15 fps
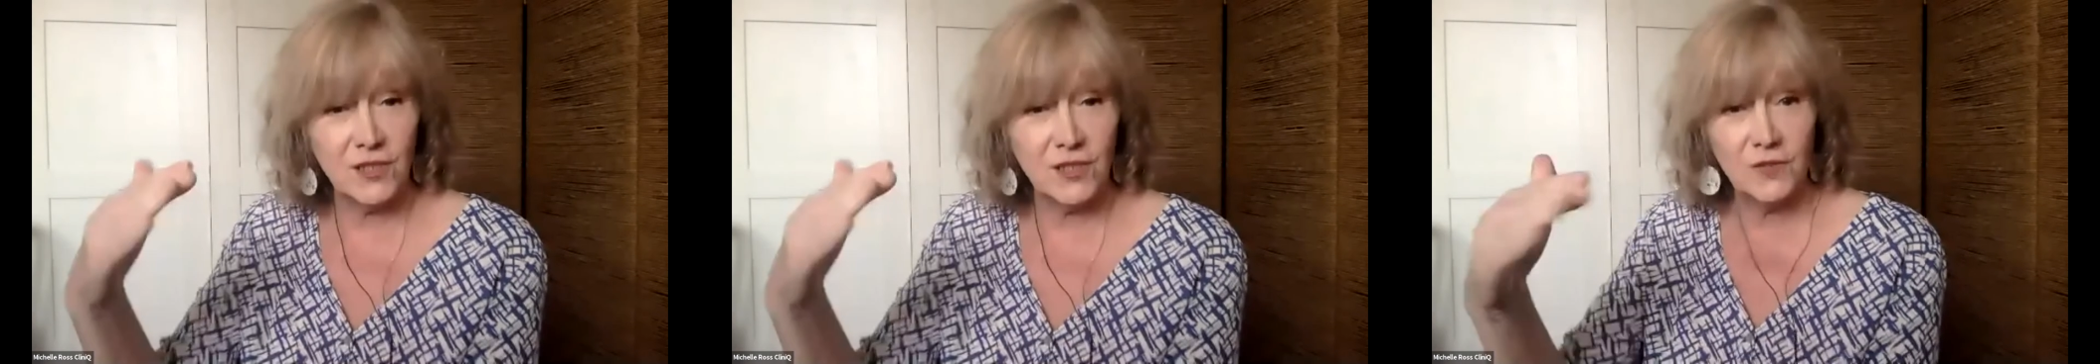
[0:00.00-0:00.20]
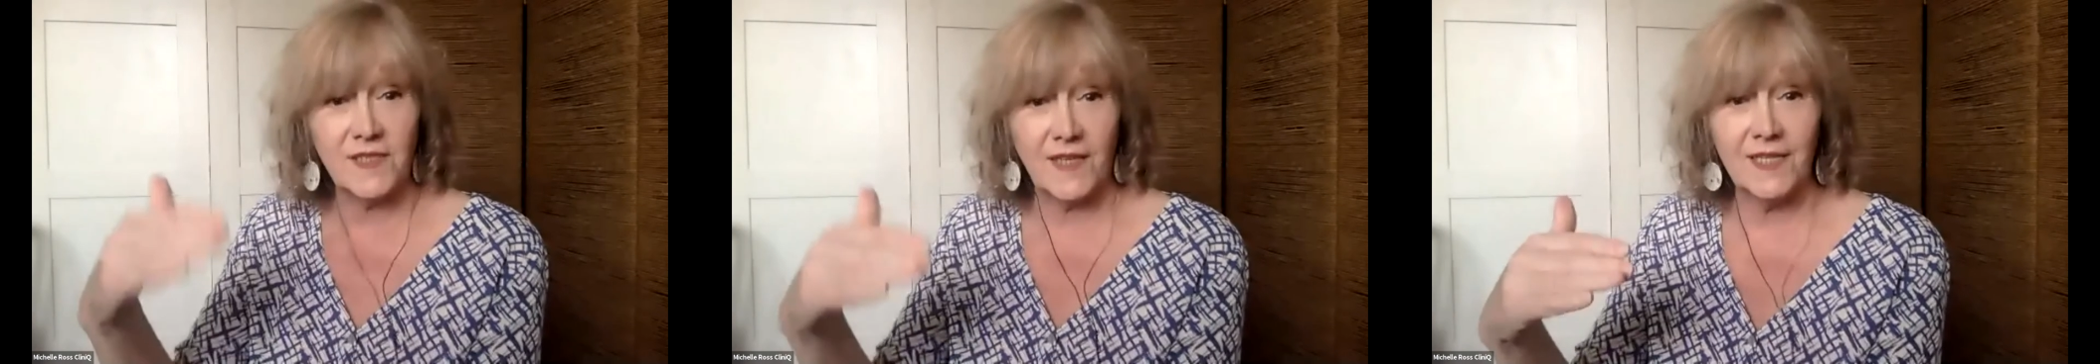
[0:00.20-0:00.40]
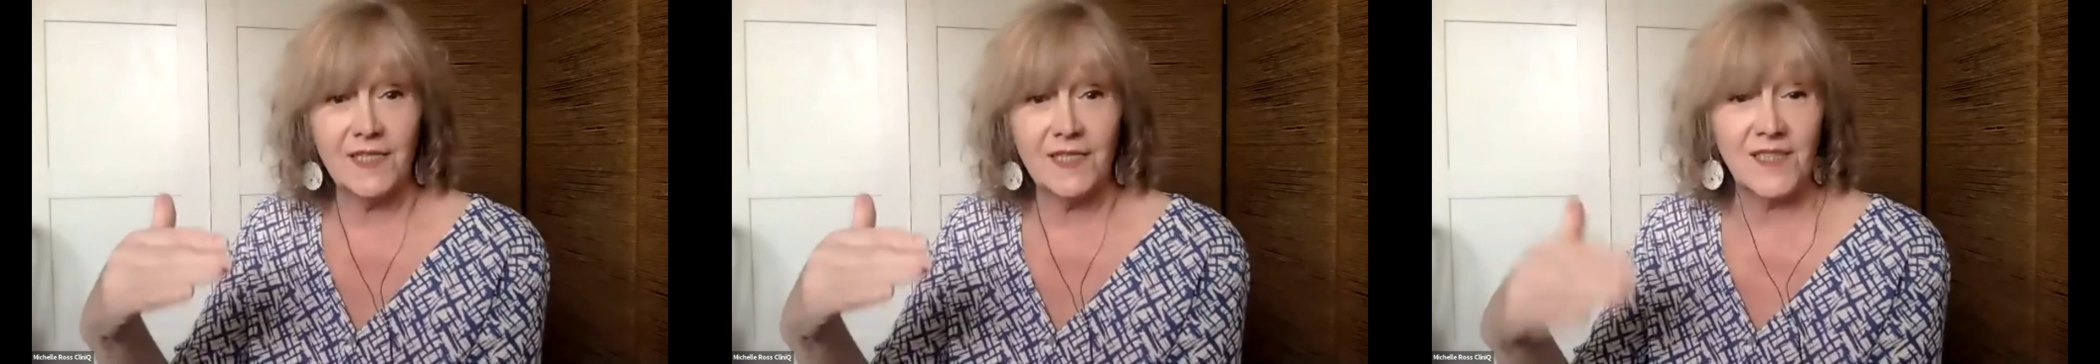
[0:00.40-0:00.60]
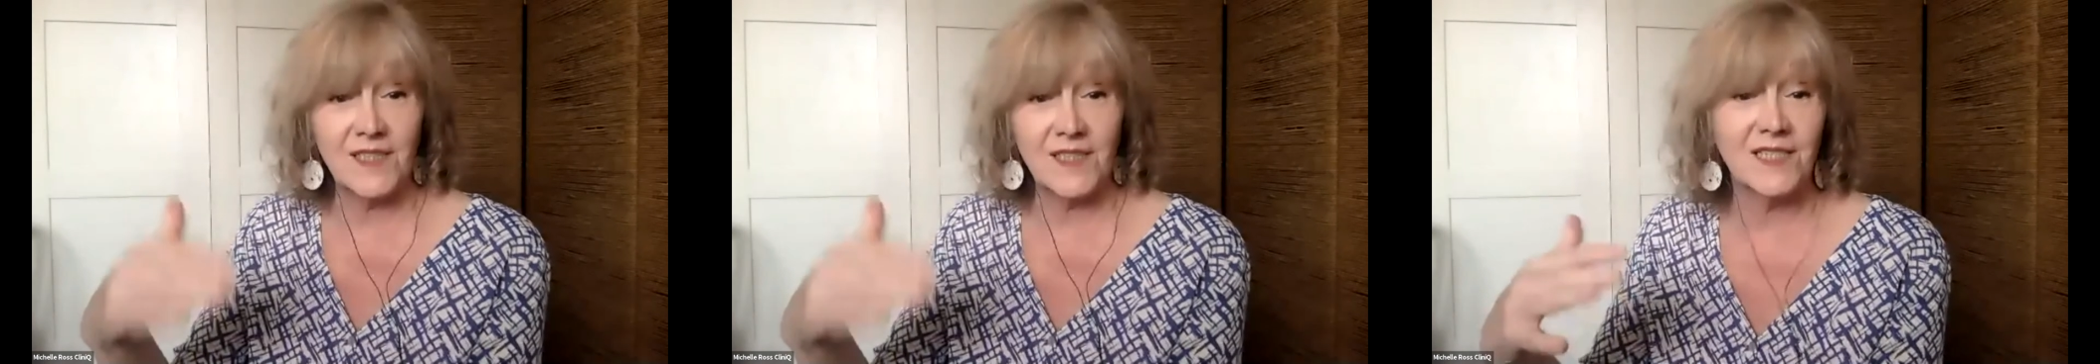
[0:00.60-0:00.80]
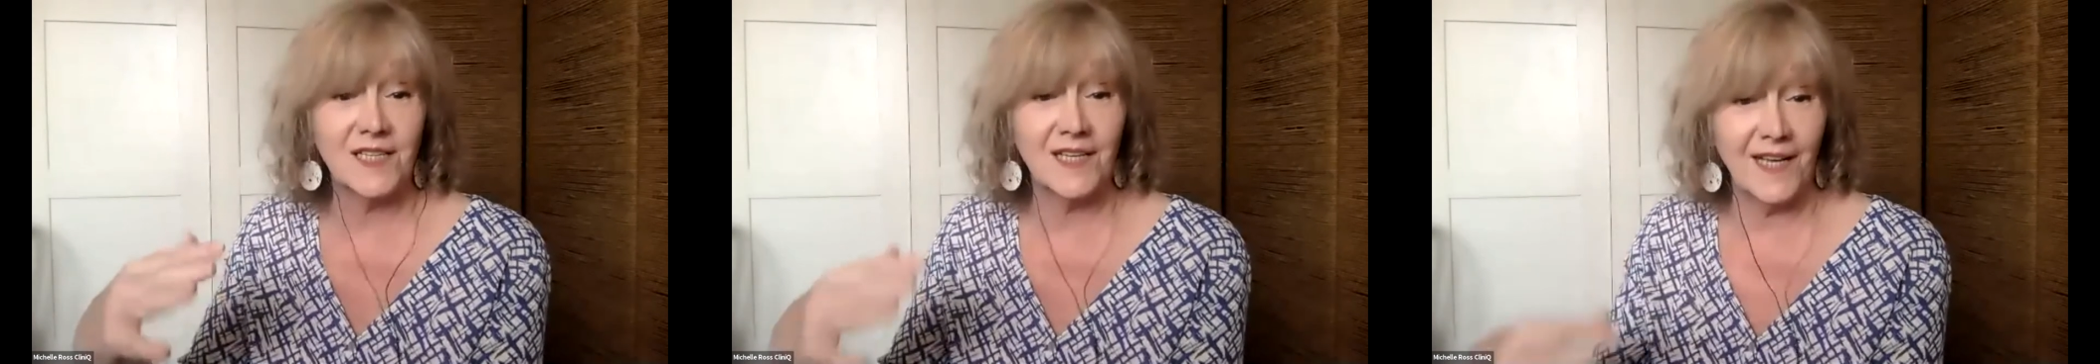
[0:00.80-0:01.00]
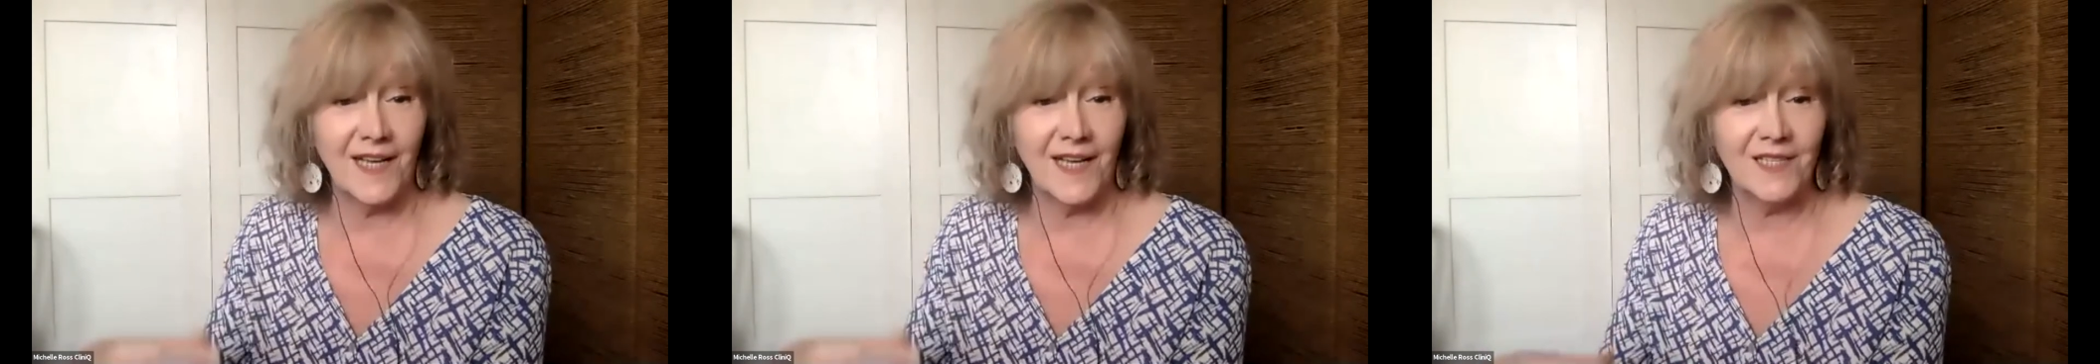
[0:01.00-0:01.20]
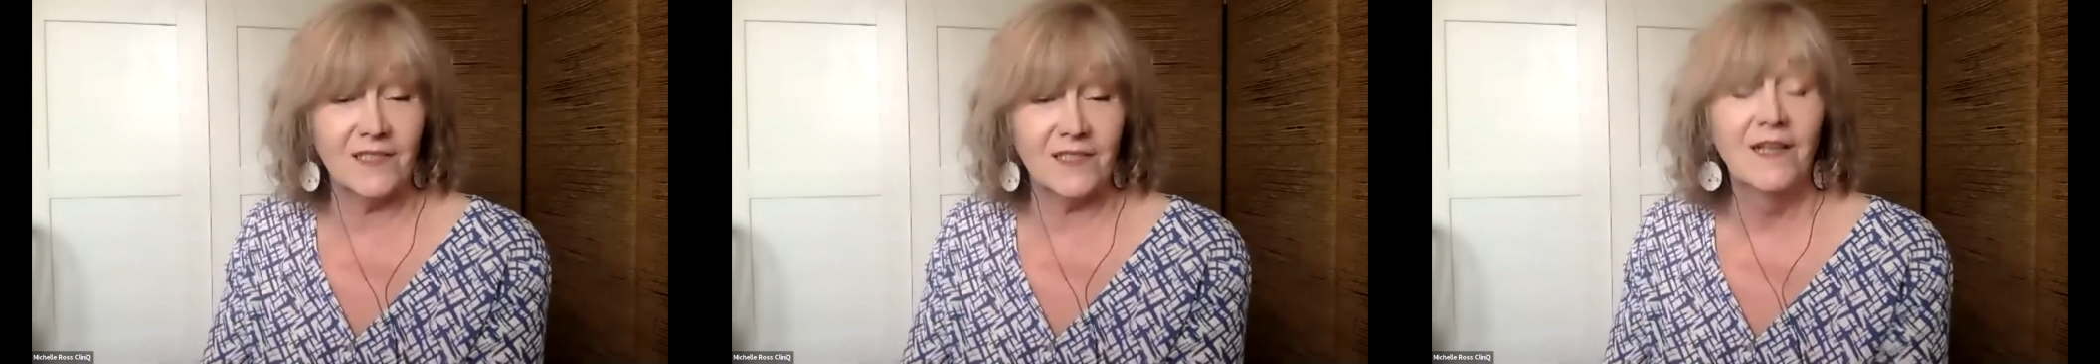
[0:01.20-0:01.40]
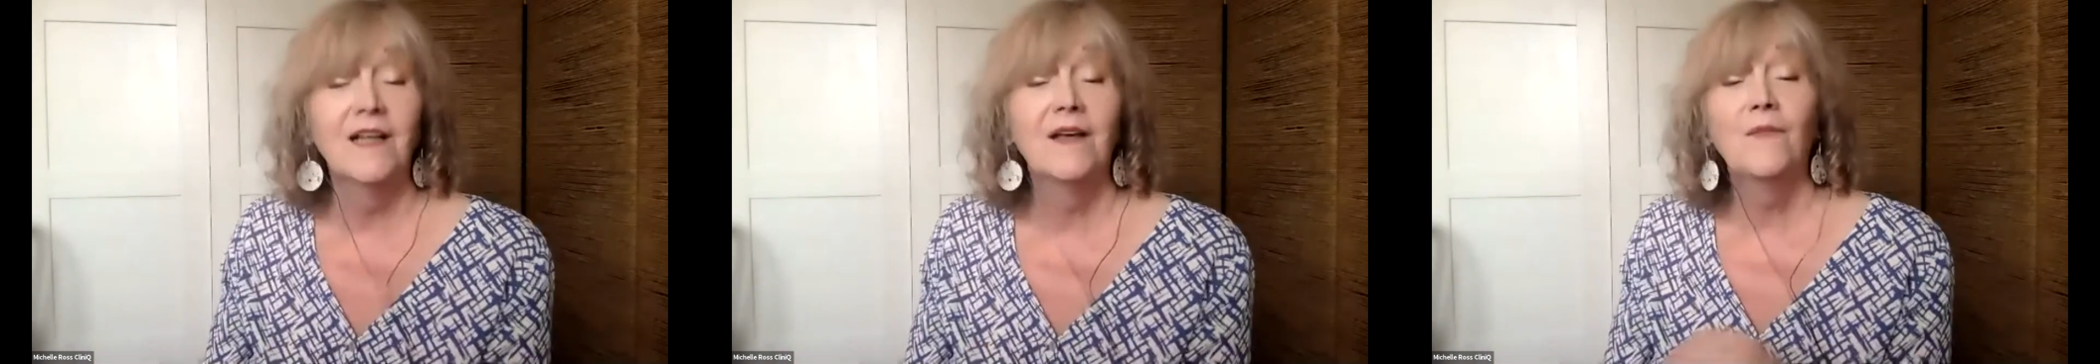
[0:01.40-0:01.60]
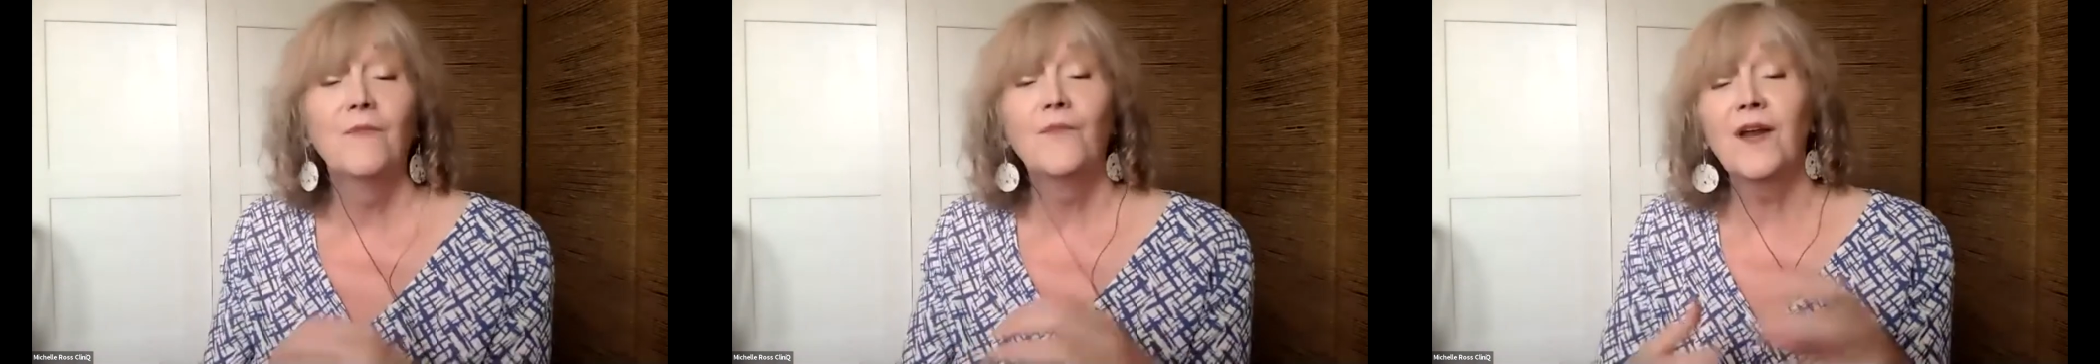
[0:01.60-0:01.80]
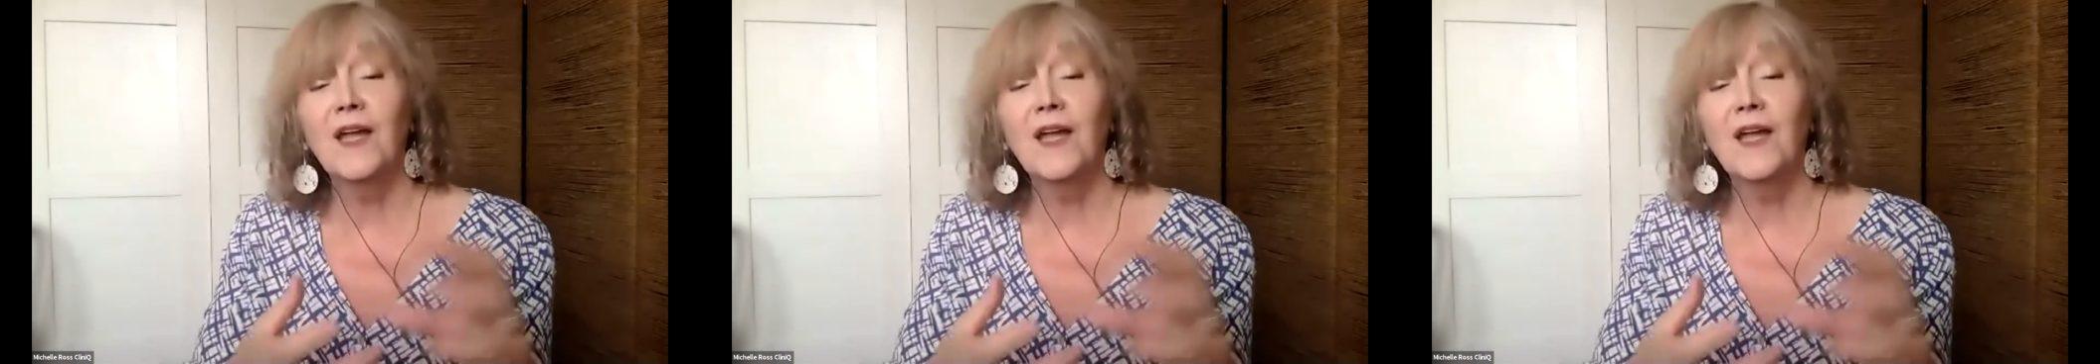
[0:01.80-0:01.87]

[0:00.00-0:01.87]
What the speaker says: two-stage data collection,